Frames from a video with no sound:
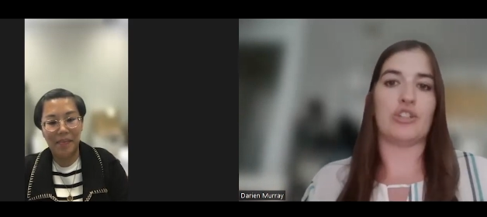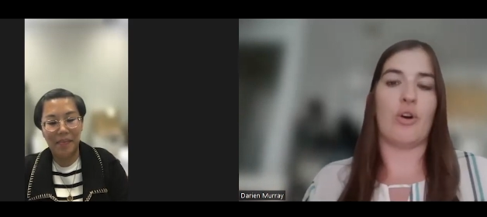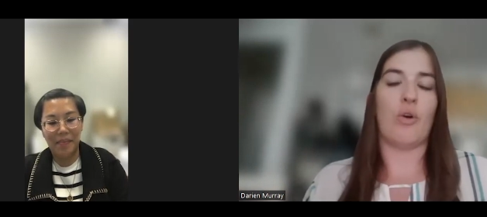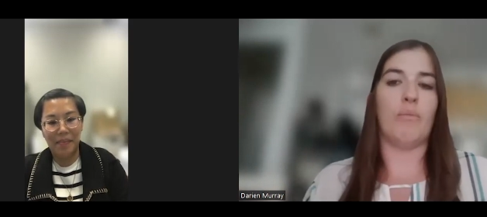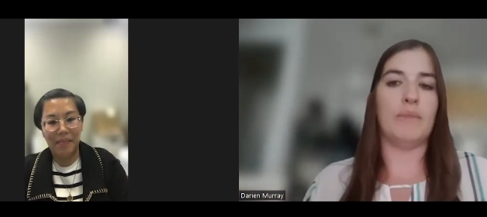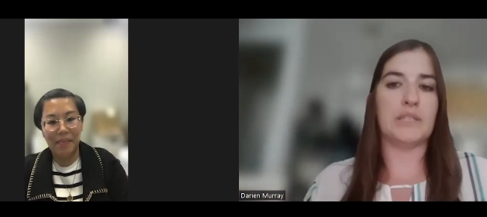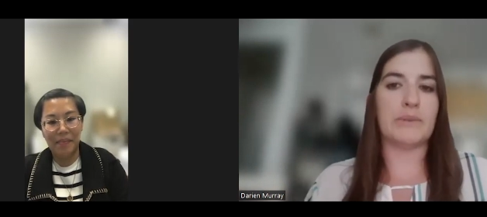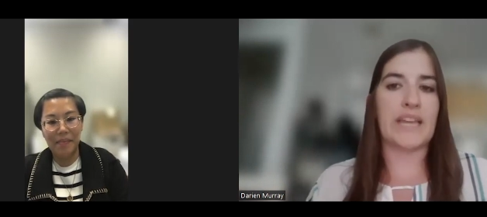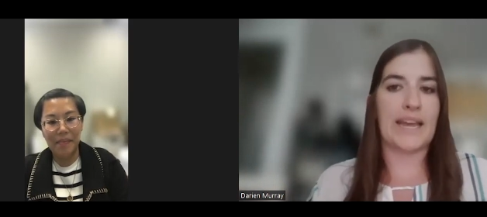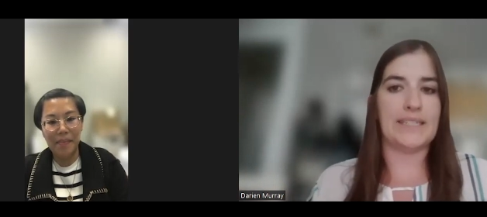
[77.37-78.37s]
Speaker 1: So,
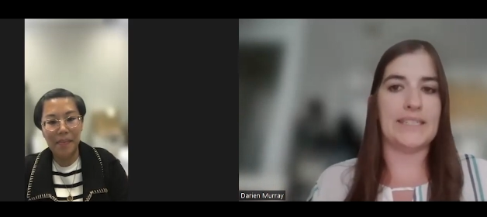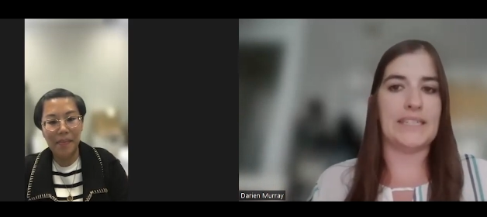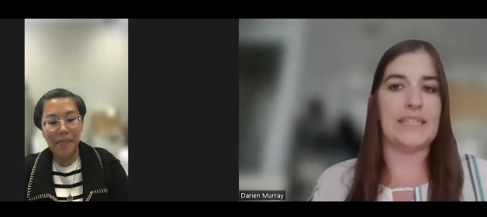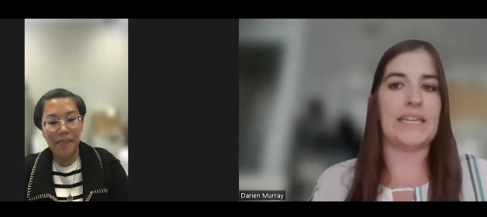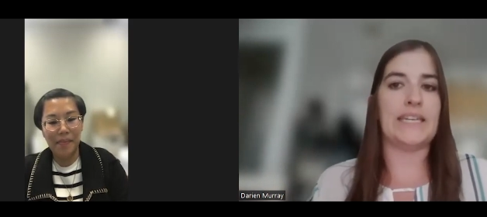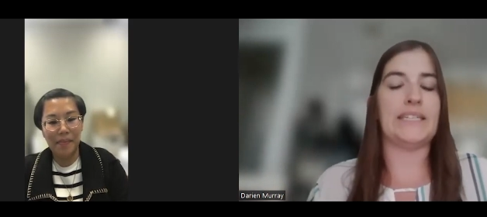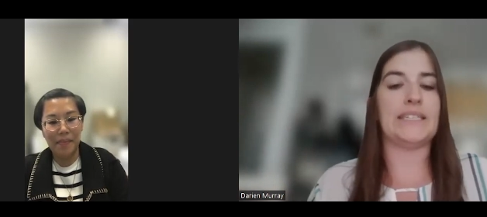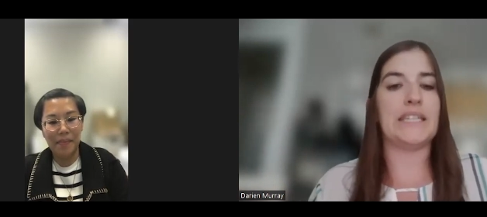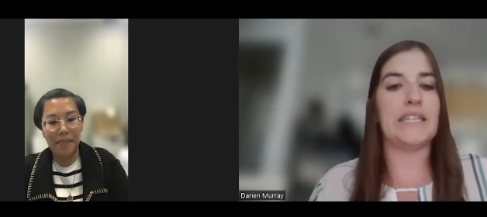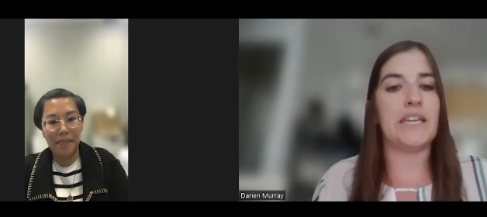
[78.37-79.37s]
Miss McKenzie
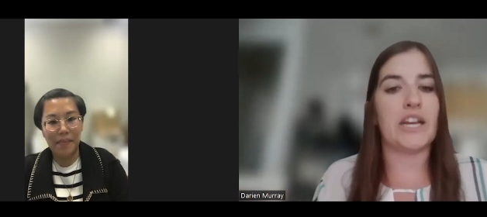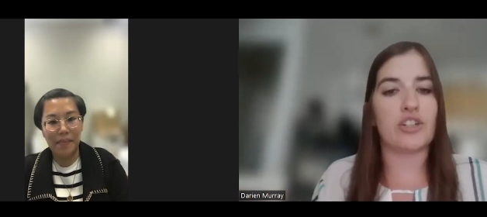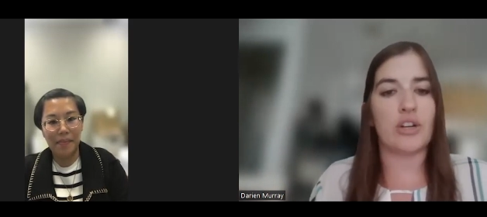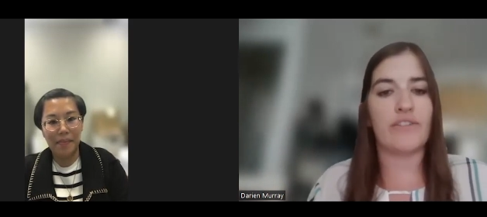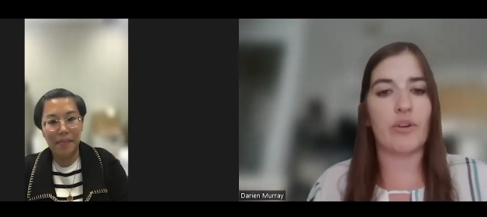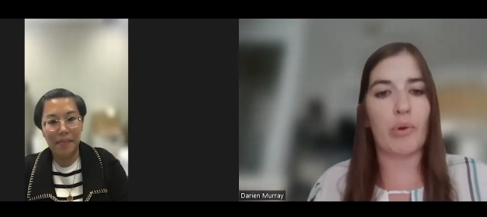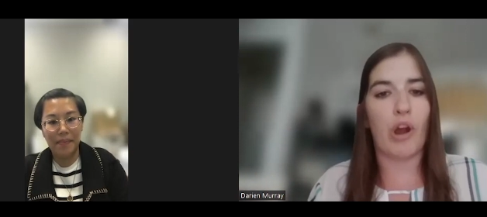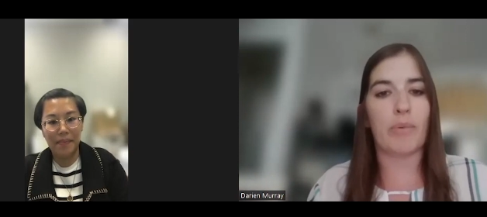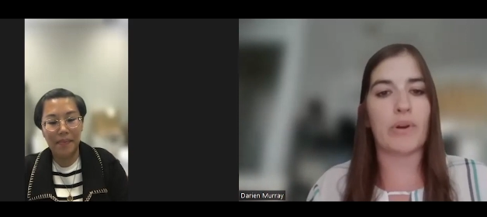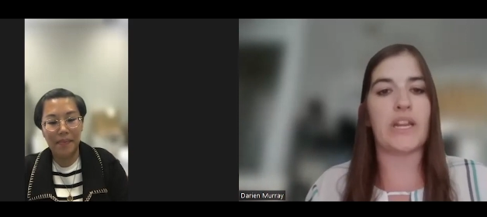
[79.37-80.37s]
is the attorney for
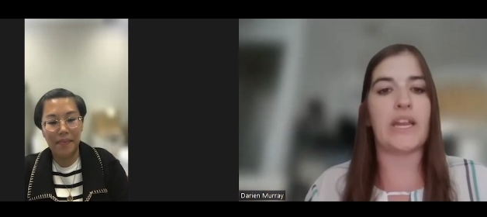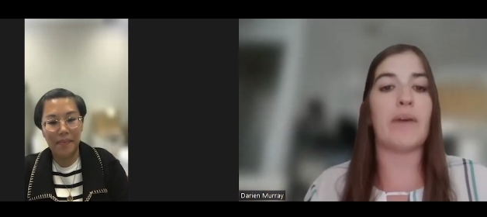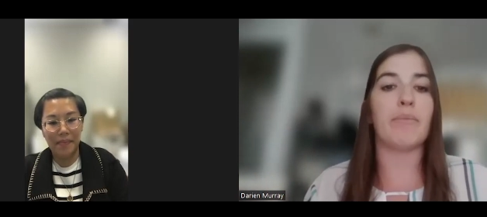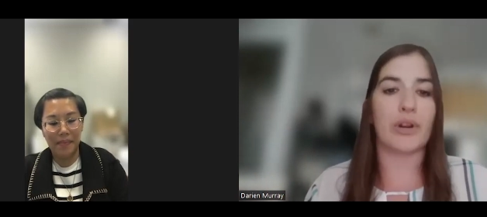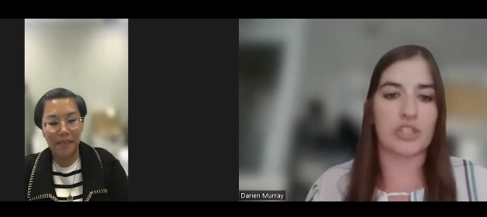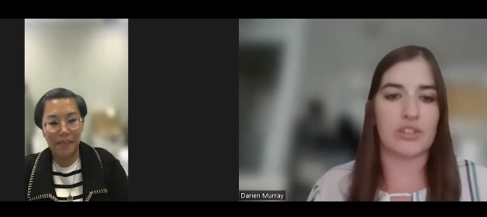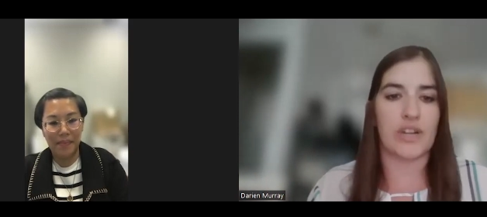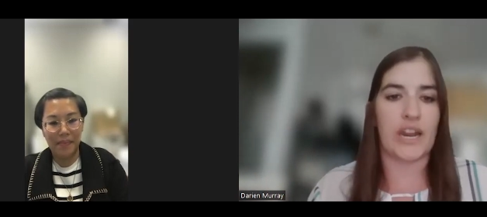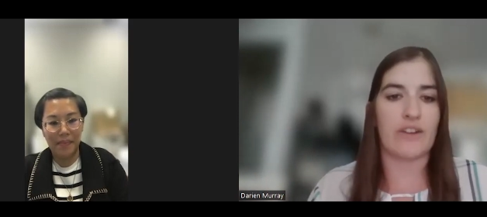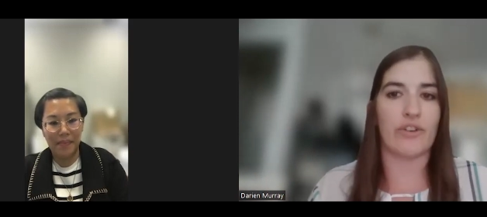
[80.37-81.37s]
property and
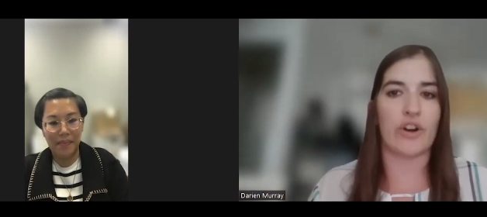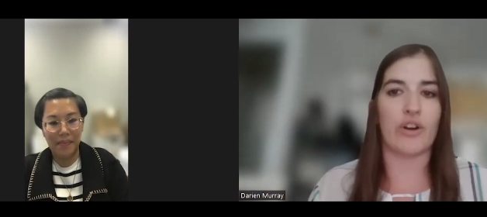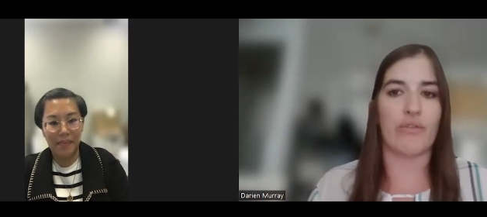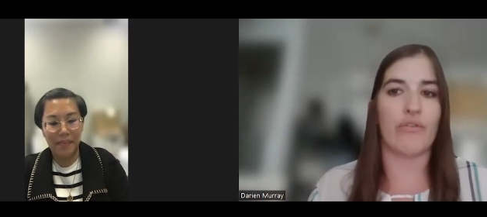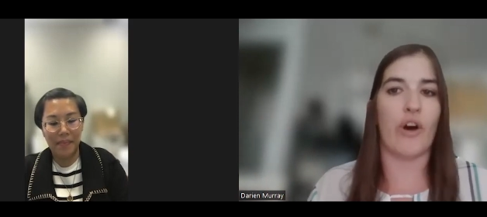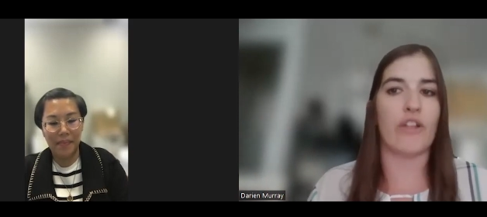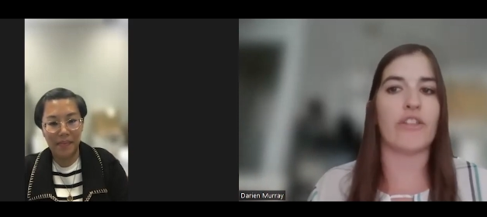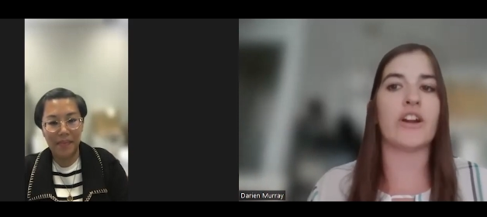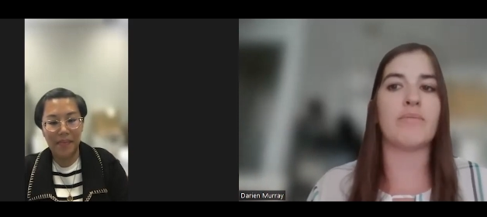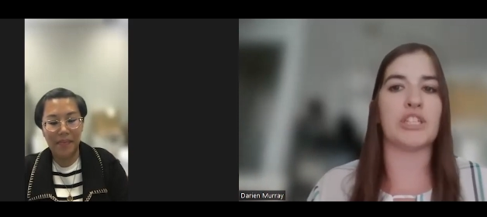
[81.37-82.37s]
personal care for her
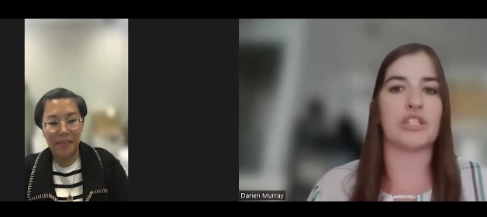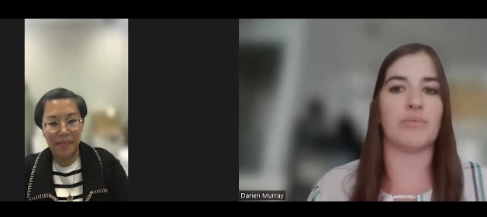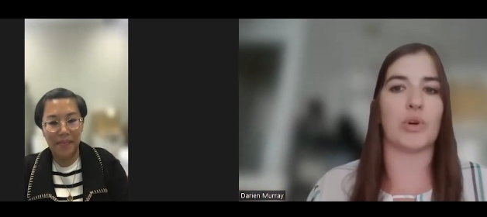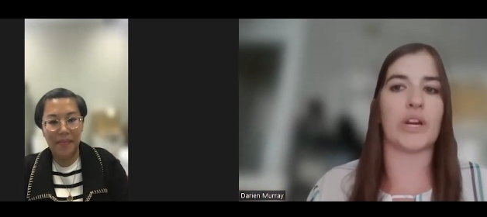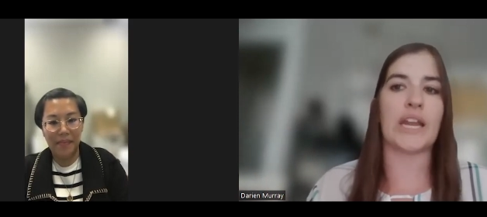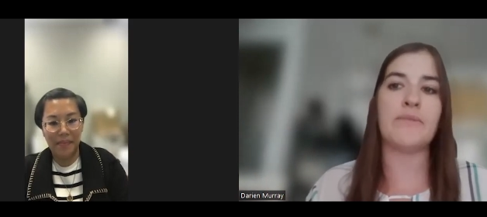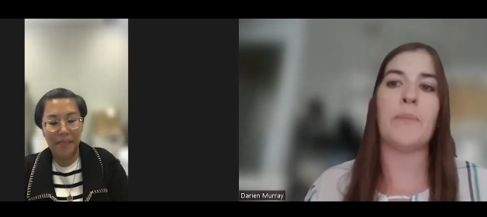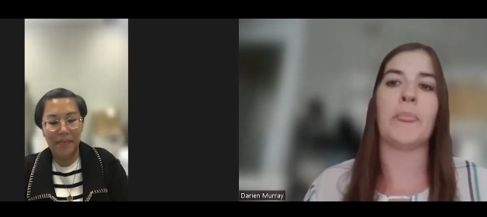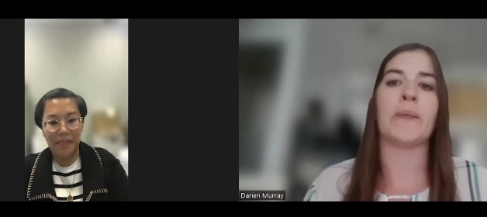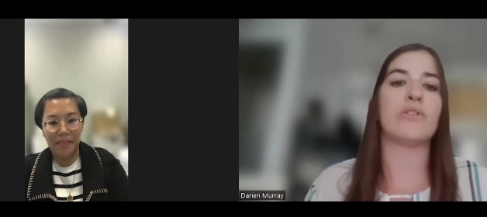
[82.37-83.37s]
father, Mr.
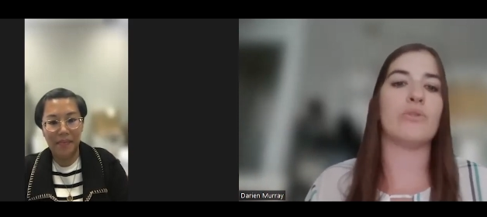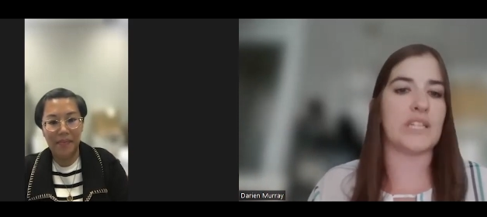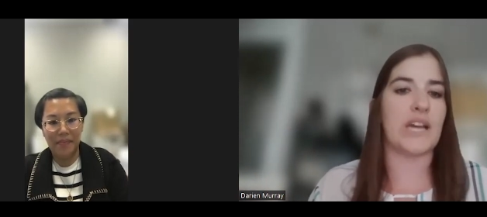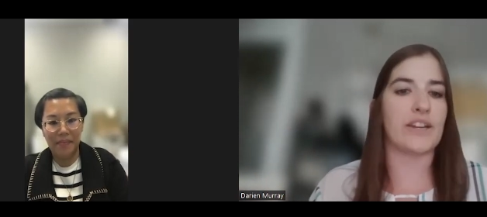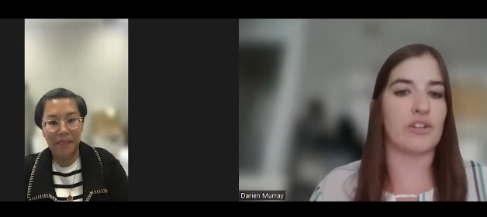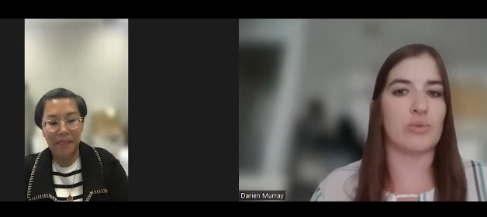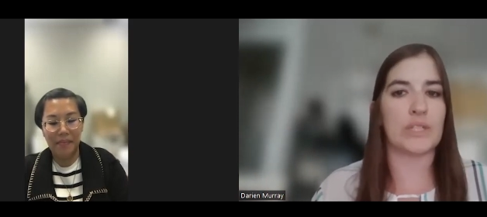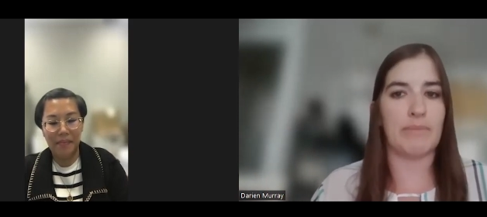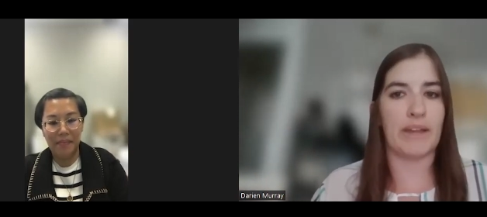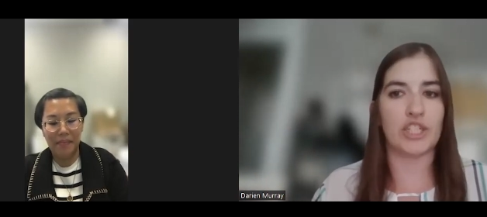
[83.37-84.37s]
Morgan, who was
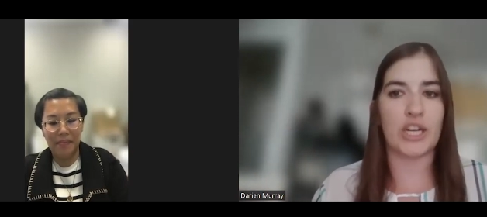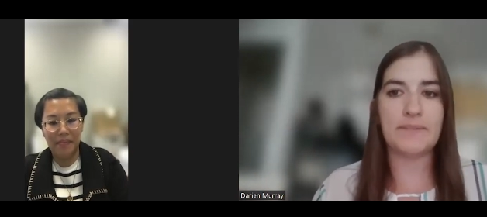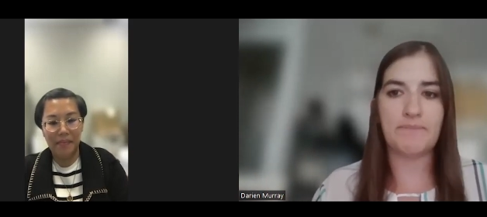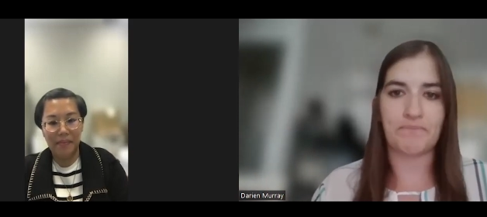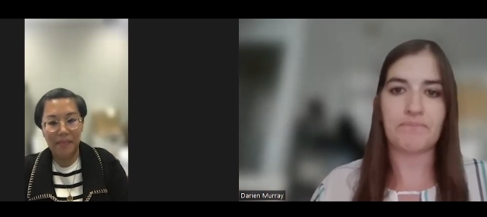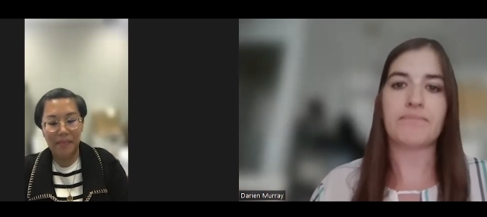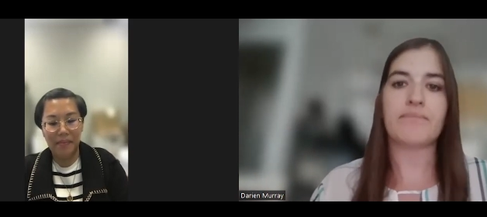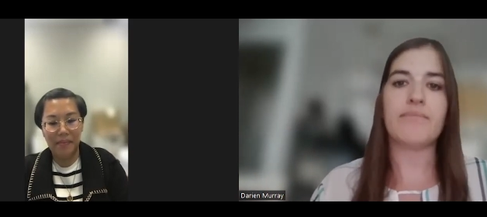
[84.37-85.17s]
diagnosed with dementia.